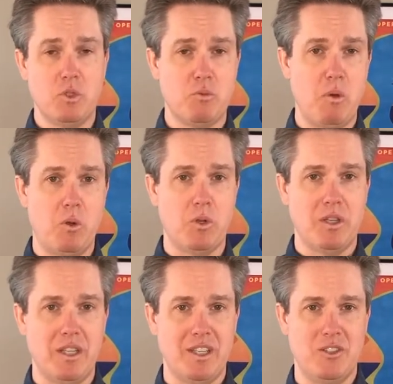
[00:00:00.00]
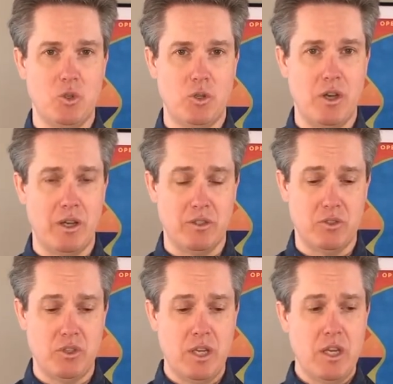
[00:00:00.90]
smoke in your
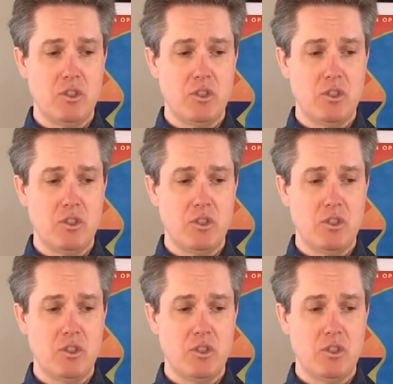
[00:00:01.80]
lungs.